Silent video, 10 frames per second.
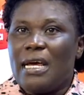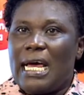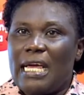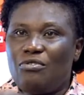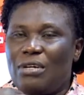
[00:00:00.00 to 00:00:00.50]

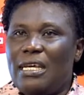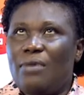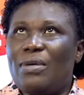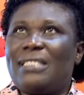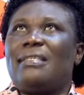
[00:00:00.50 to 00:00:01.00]
Actually,
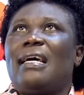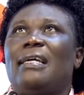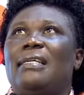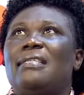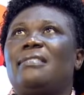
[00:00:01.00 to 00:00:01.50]
West
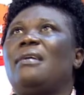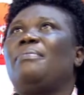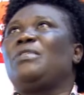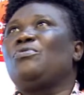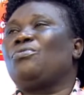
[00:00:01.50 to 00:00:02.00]
Nile is
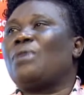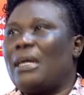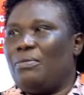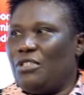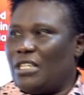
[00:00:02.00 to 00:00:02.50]
number 2 to
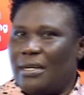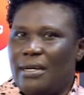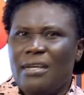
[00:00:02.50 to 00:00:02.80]
Karamoja.